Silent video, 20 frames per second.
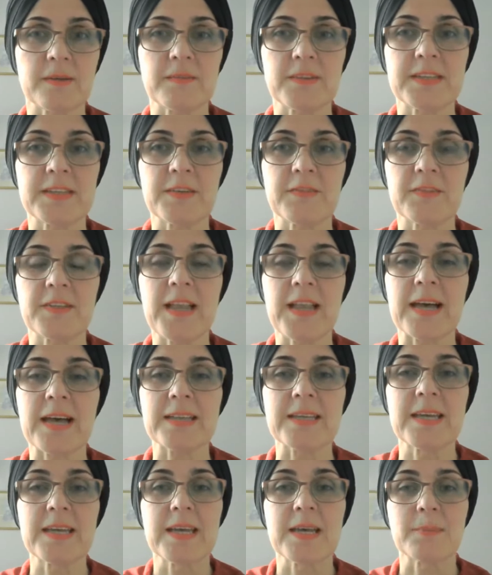with the
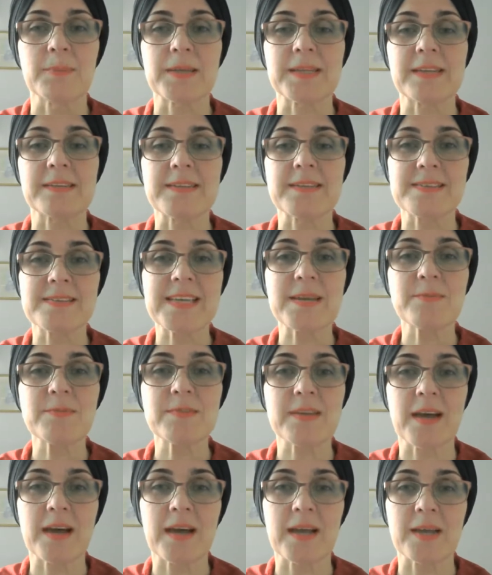flood. But at the same
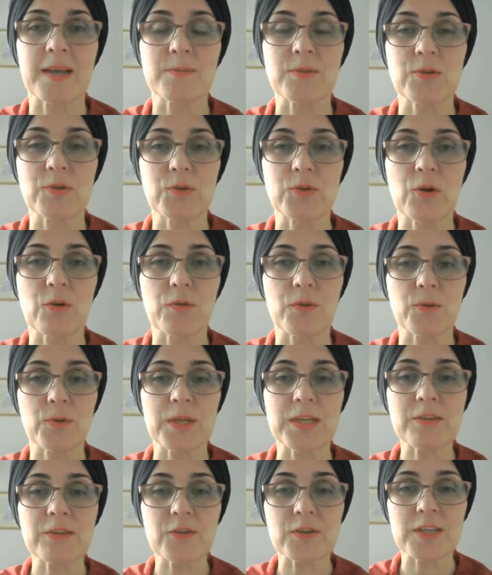time, through
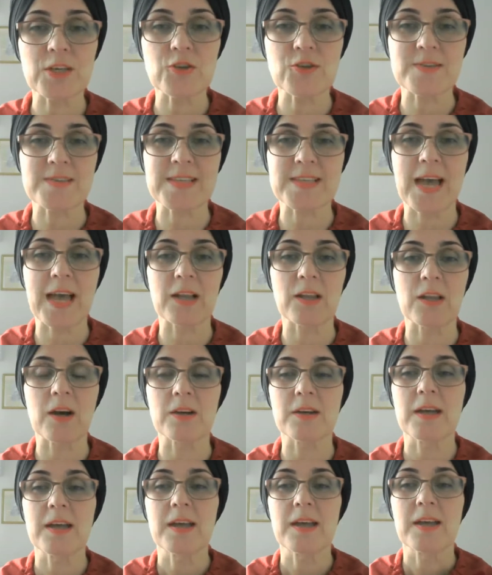interreligious
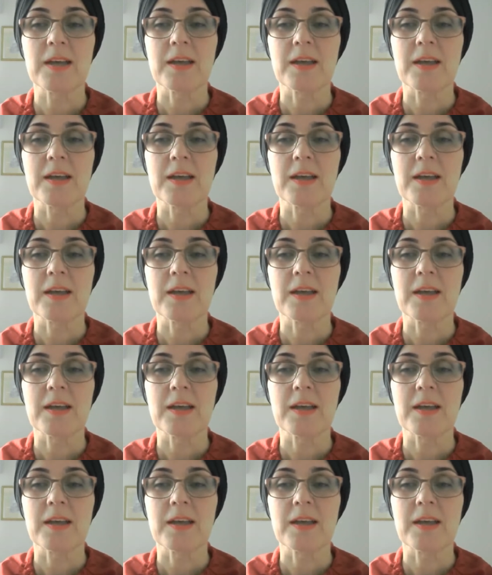dialogue,